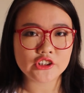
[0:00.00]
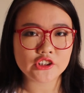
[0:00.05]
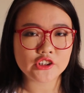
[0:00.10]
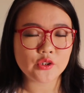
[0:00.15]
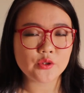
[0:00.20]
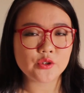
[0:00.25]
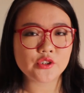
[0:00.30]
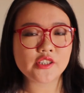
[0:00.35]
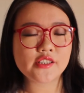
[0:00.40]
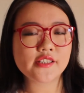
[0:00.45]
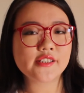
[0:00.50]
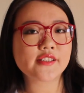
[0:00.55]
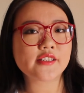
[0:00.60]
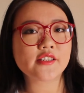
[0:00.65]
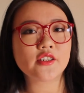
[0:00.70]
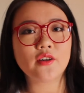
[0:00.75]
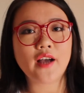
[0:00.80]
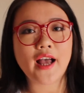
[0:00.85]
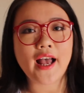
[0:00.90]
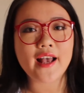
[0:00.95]
so it
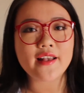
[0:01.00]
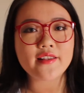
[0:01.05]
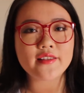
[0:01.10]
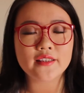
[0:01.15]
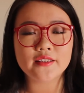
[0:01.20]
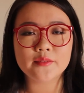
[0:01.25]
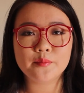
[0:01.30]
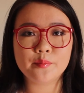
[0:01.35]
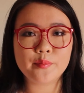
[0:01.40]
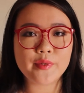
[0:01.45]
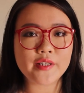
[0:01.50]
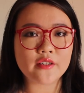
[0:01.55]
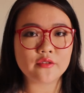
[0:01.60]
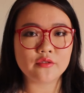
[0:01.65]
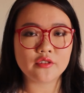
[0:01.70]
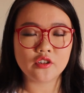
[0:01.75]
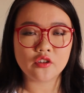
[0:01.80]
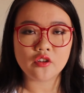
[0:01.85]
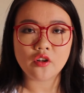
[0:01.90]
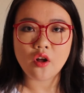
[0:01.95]
still has a bit
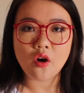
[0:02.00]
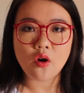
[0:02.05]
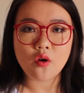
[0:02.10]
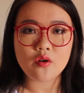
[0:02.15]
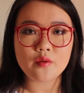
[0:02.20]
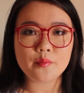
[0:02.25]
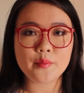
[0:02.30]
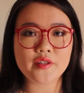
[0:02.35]
of glow,